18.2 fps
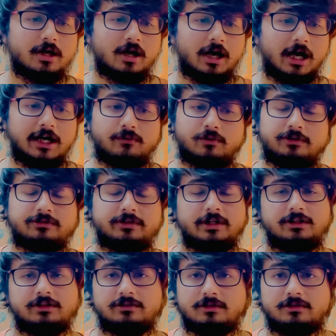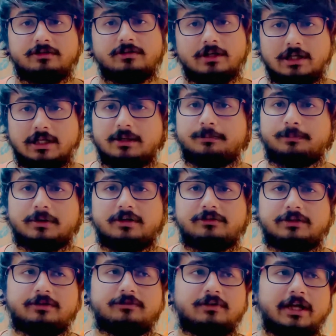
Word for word: I would say this is really impressive.